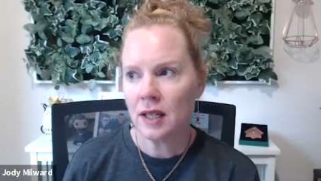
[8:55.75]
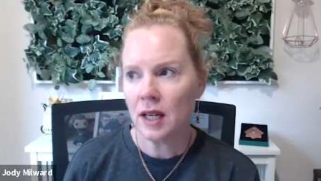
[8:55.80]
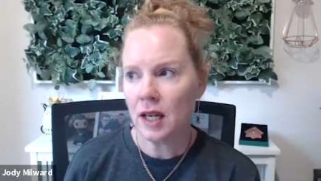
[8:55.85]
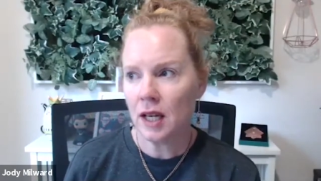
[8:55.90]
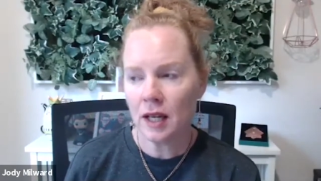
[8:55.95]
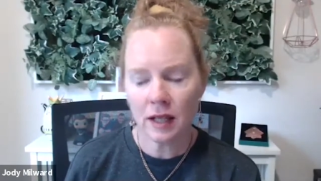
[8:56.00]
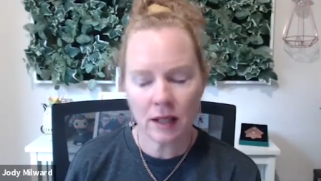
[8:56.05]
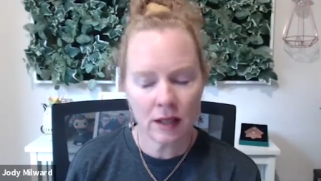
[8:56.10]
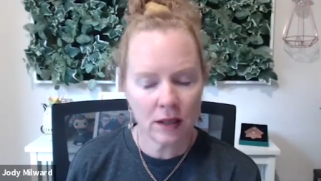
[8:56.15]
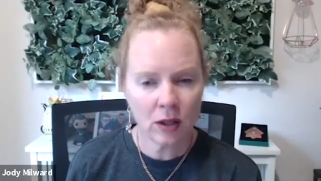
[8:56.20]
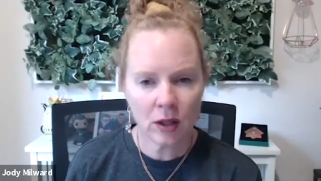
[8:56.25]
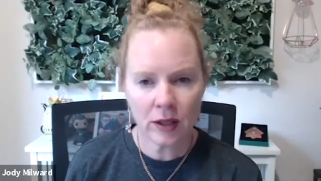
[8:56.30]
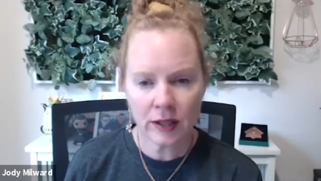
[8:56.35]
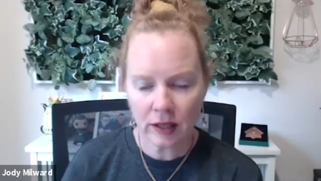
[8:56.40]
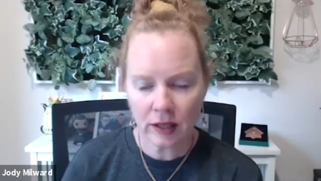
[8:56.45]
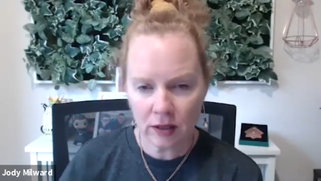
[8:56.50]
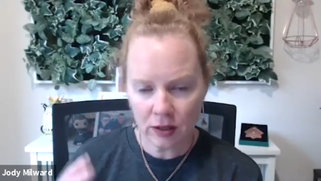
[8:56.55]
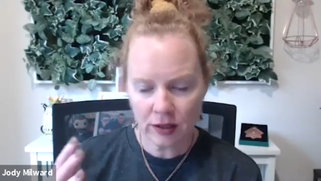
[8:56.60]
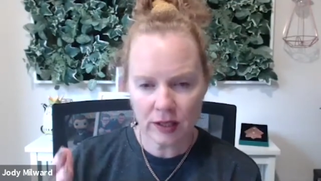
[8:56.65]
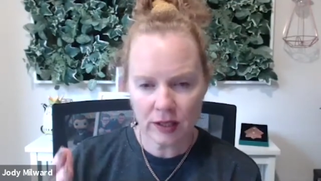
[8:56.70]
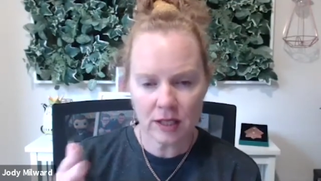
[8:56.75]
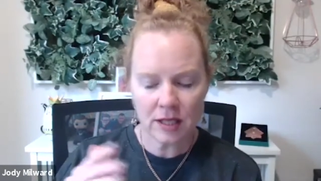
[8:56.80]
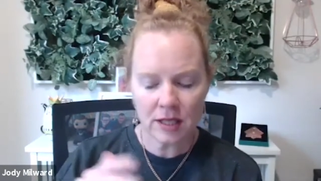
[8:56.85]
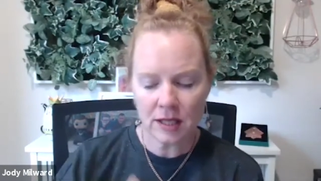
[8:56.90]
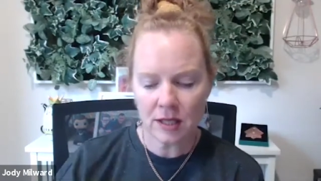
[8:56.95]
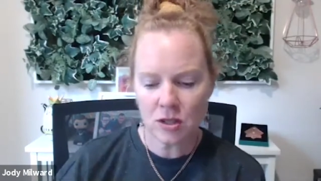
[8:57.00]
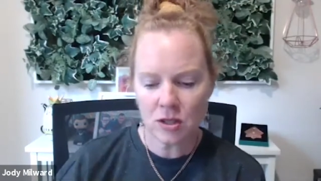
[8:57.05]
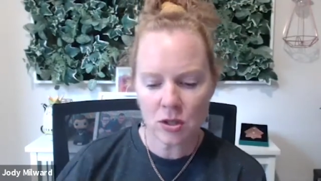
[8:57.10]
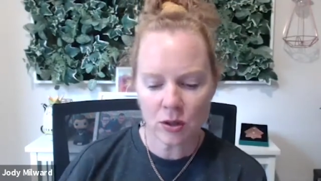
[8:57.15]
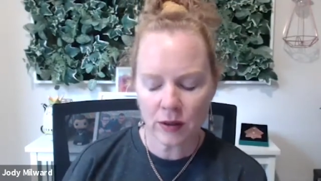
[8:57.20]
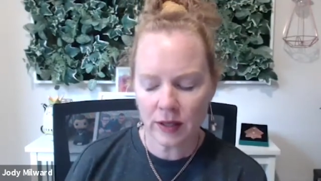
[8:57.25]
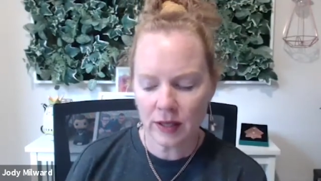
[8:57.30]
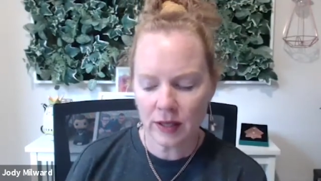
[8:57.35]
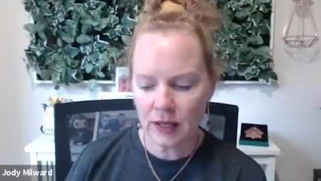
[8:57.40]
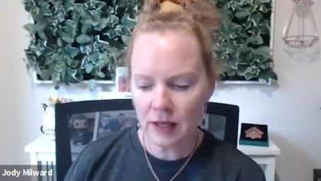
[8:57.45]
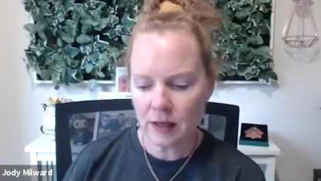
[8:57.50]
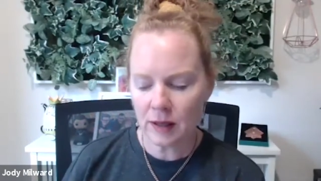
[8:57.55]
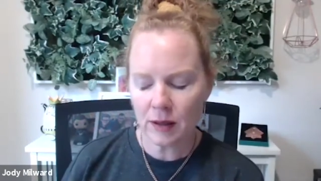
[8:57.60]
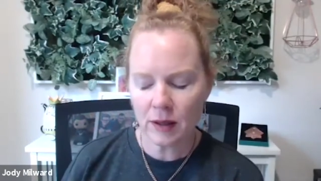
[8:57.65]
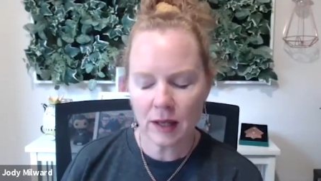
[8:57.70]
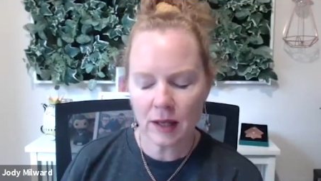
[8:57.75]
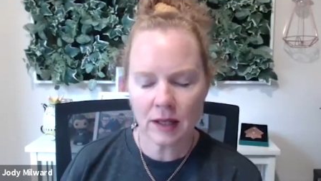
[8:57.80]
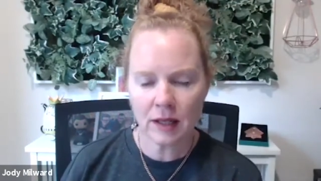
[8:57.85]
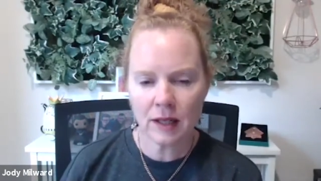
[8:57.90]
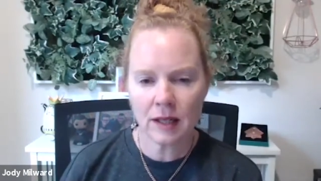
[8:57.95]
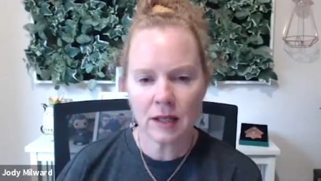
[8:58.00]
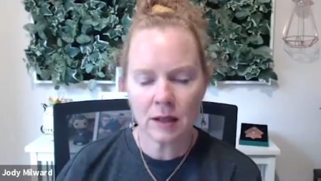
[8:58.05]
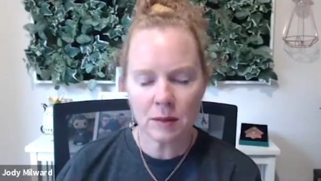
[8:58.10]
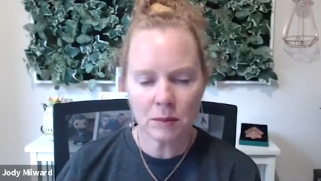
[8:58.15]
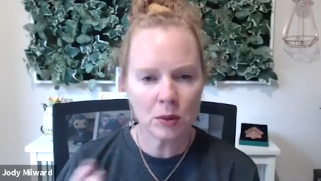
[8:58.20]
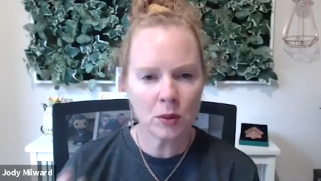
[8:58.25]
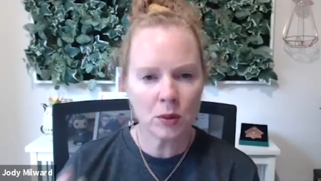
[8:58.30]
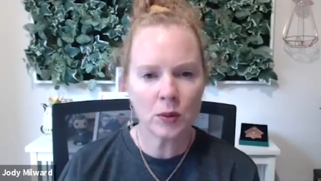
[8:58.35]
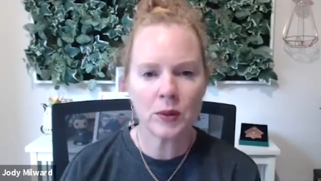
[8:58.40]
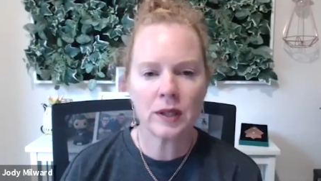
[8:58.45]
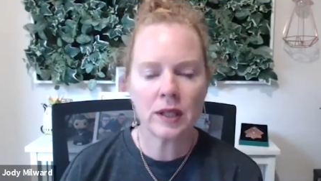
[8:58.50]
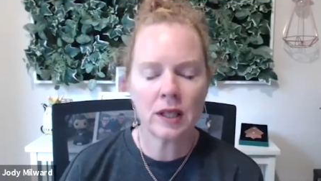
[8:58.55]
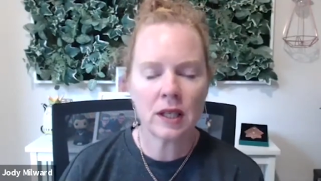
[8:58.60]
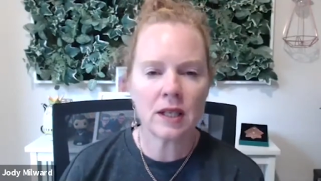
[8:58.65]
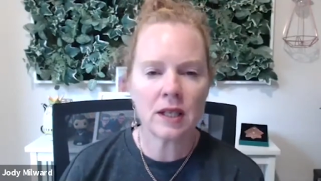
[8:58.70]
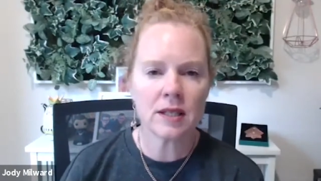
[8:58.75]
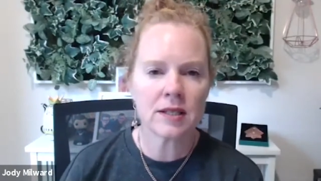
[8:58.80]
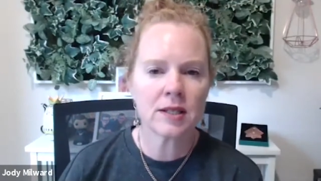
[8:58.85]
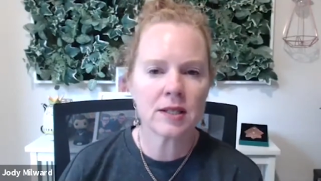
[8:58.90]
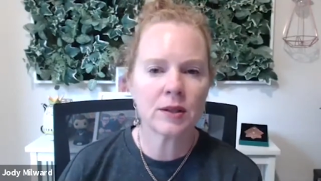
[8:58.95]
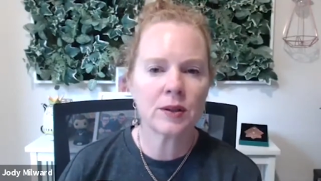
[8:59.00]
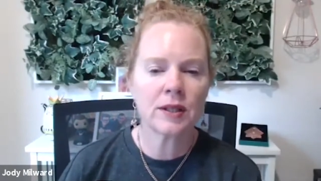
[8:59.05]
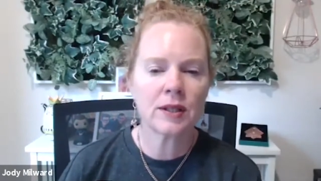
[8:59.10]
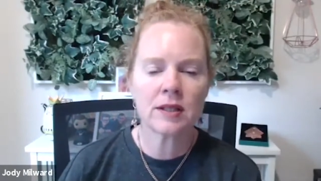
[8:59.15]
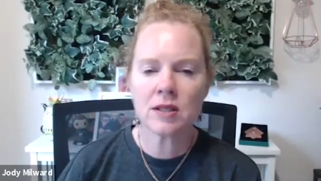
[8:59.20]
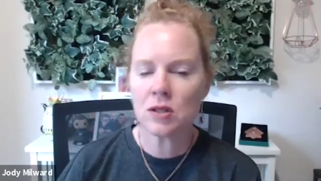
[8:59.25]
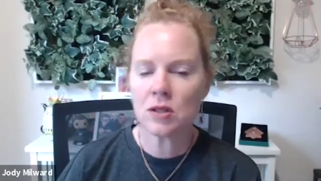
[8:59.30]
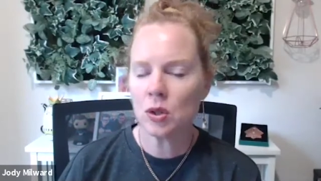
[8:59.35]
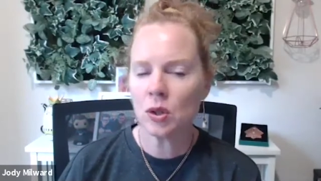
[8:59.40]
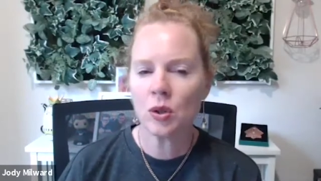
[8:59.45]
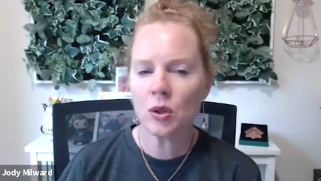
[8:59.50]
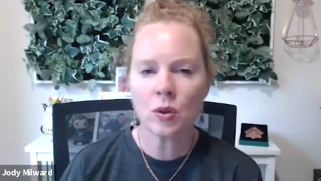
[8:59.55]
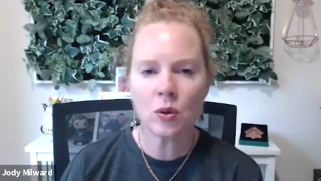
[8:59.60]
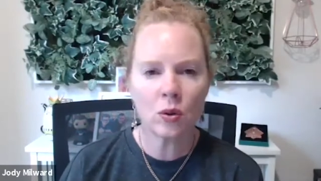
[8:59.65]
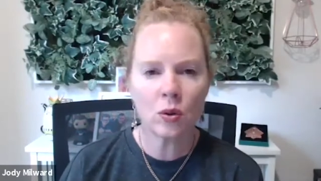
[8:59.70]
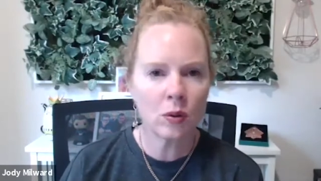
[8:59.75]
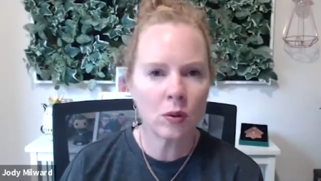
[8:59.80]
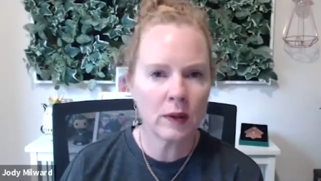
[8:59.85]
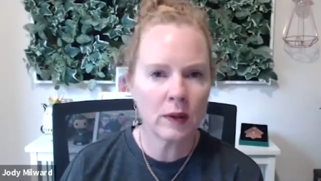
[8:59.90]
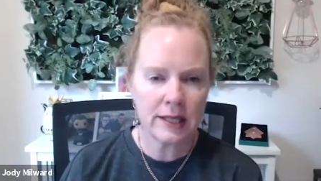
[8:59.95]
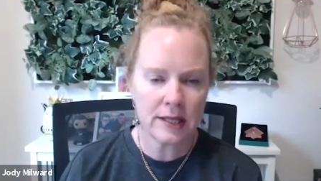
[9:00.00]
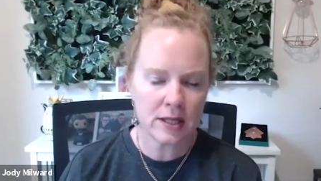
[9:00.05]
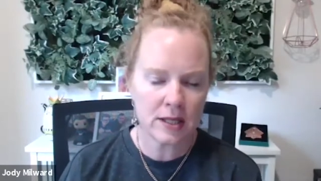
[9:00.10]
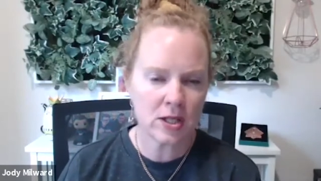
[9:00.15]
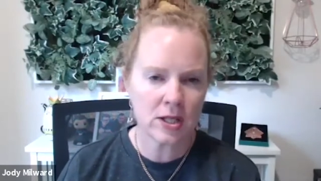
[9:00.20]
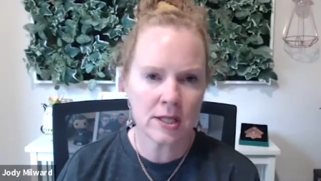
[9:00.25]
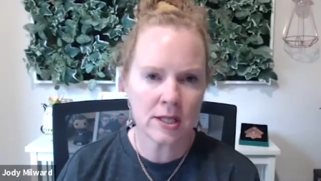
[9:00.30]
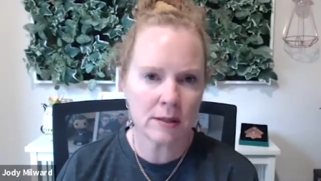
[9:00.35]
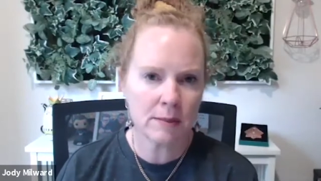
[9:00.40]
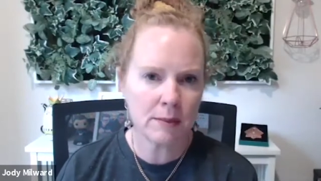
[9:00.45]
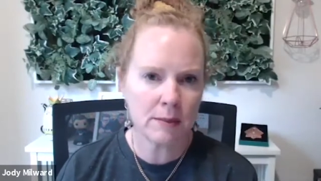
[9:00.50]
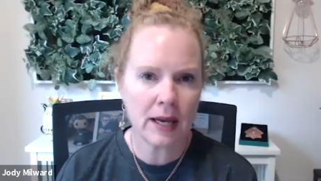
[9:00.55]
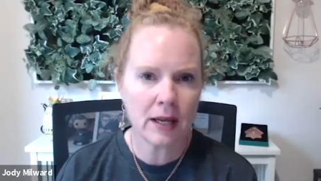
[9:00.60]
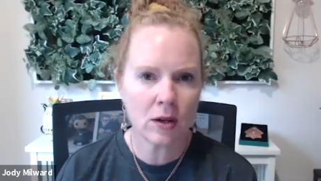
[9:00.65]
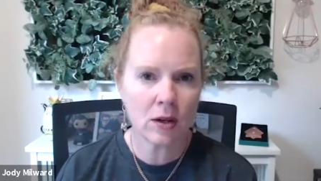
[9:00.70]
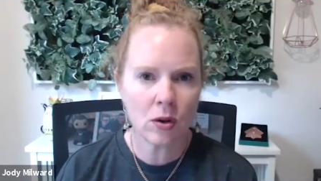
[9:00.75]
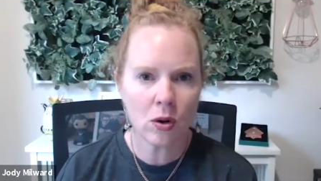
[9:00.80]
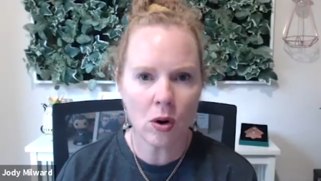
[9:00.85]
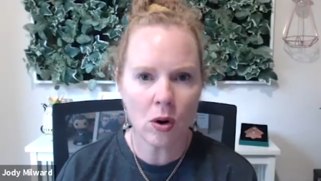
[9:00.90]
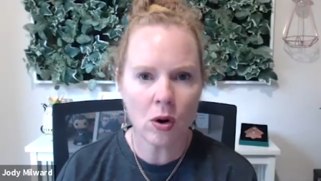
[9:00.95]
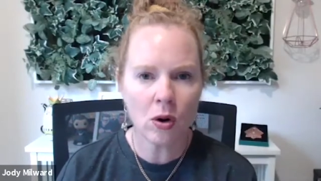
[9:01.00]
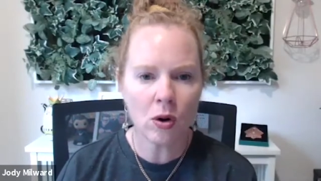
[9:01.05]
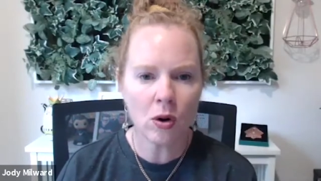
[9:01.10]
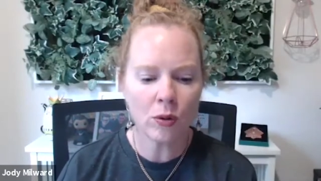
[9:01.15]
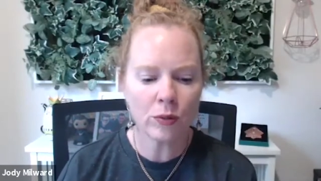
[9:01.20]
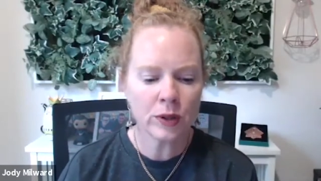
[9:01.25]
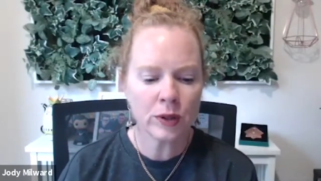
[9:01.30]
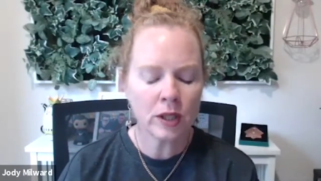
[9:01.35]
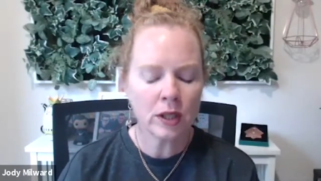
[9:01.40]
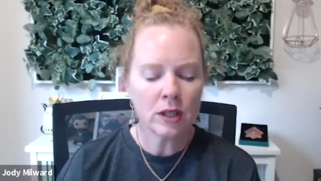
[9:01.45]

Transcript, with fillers: eh, like like you touched on there uh, an employee so it's not always just a matter of